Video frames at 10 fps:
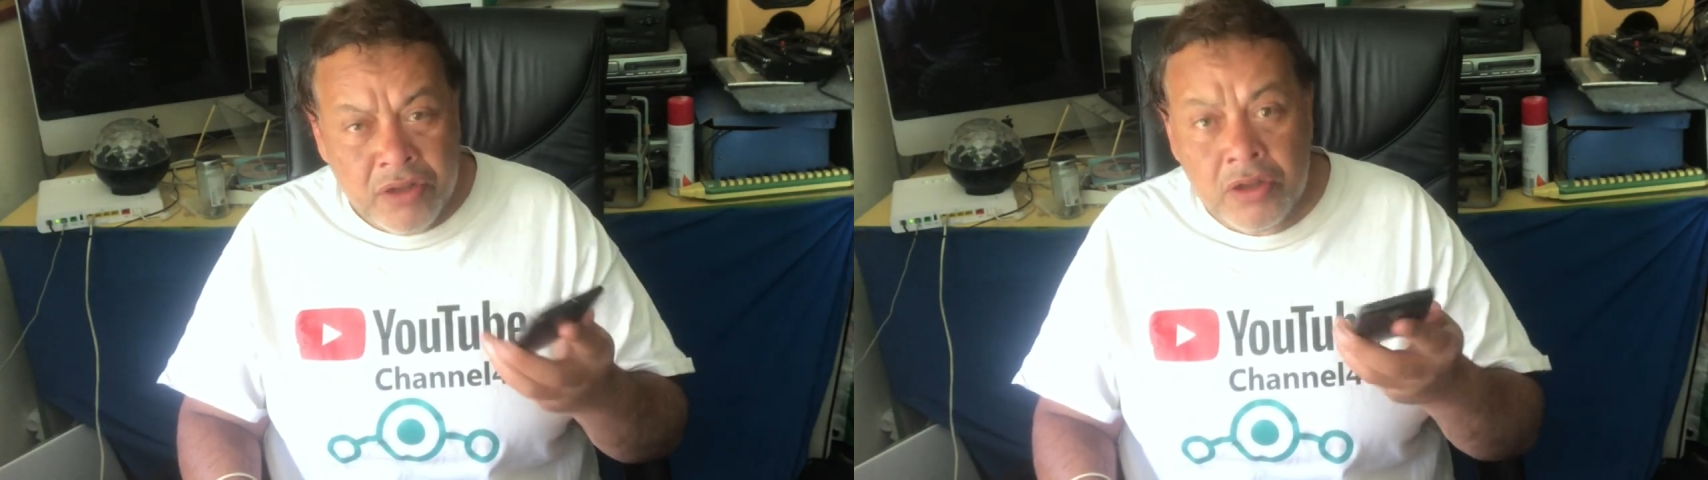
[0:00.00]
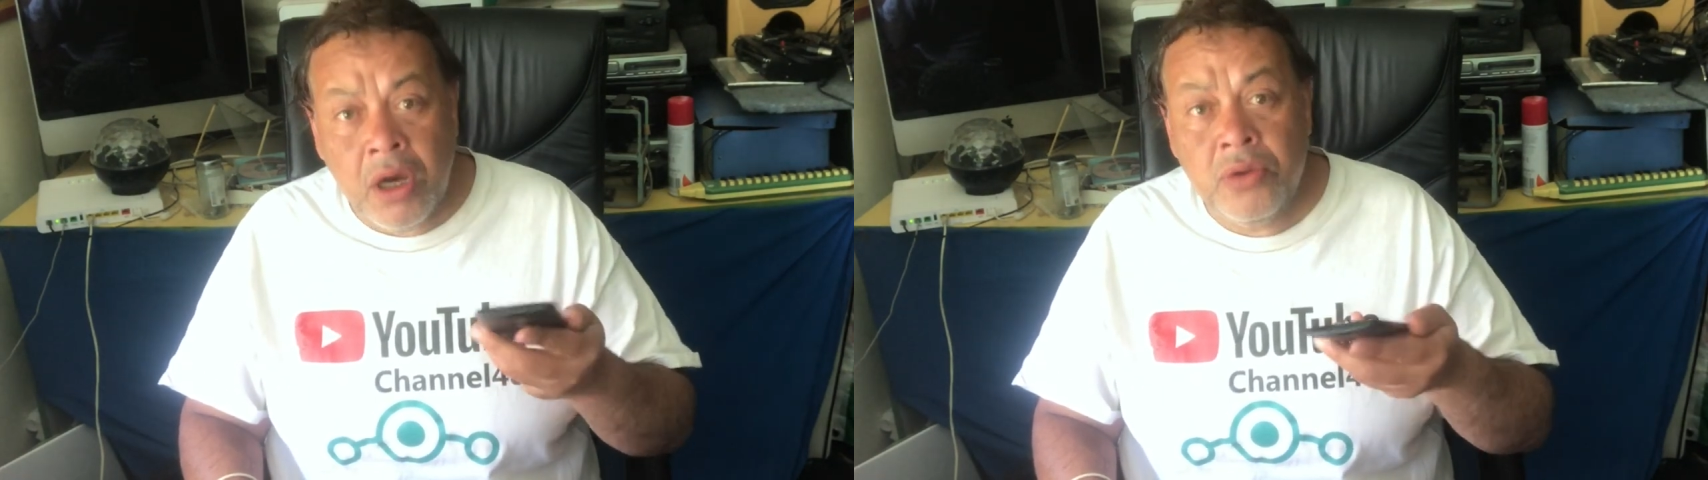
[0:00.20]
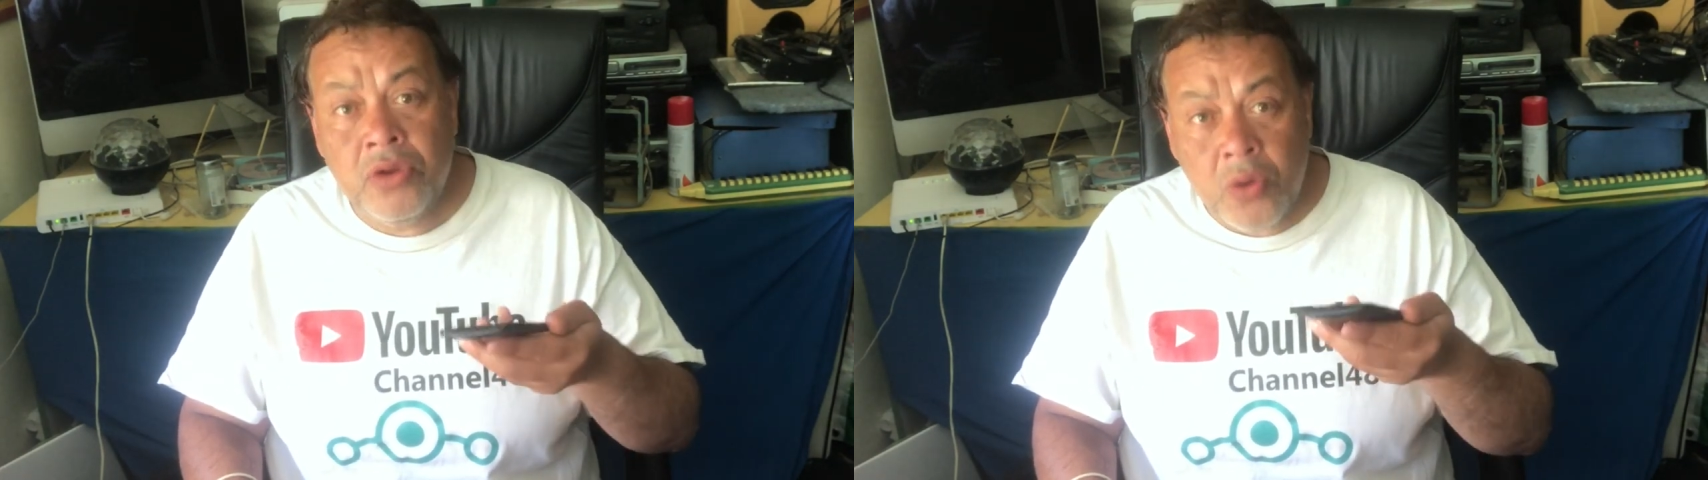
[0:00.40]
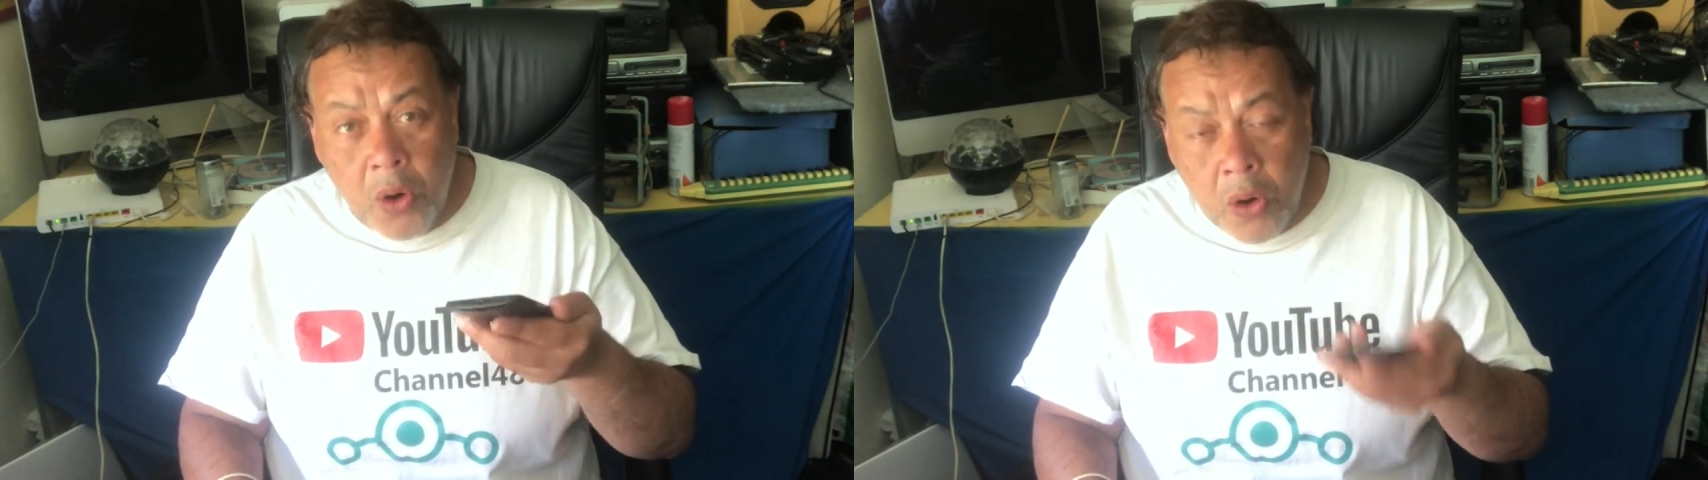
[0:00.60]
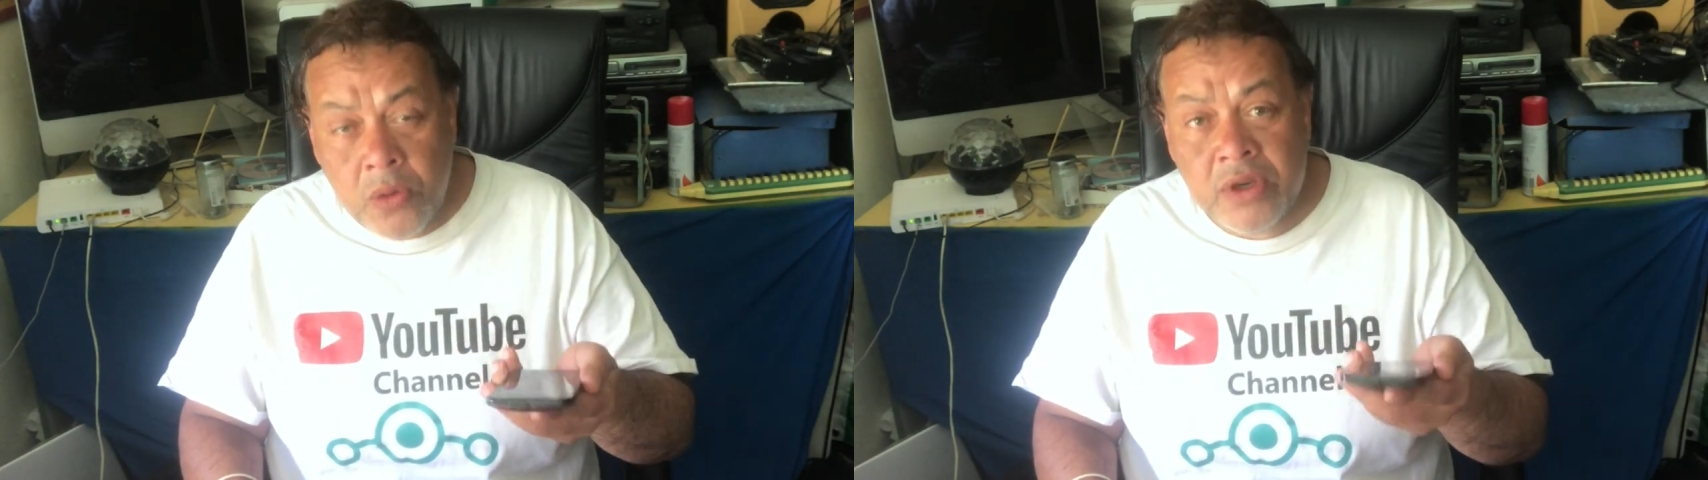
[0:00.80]
Now you
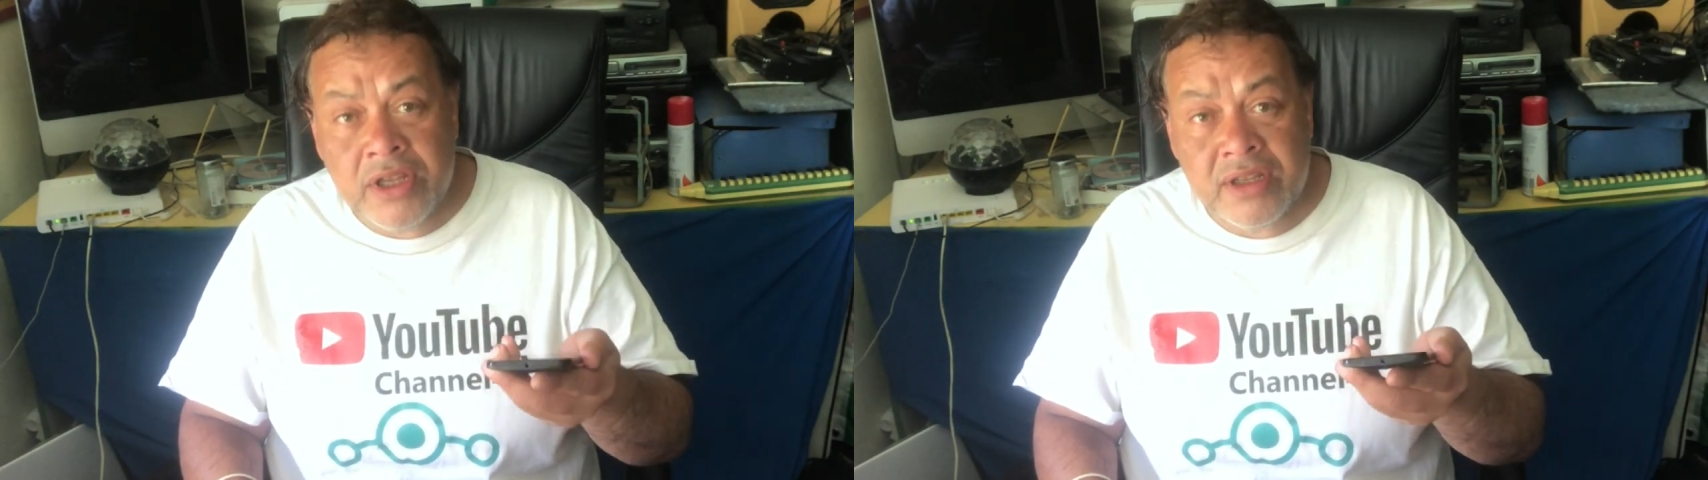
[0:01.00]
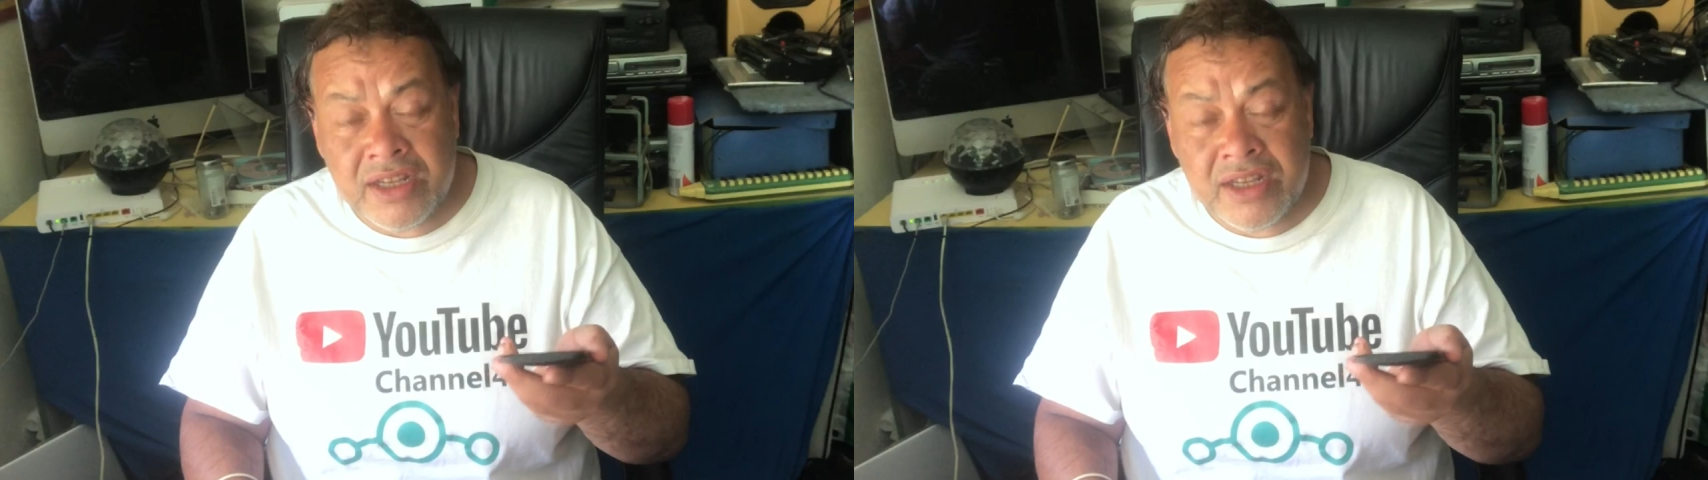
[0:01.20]
own it,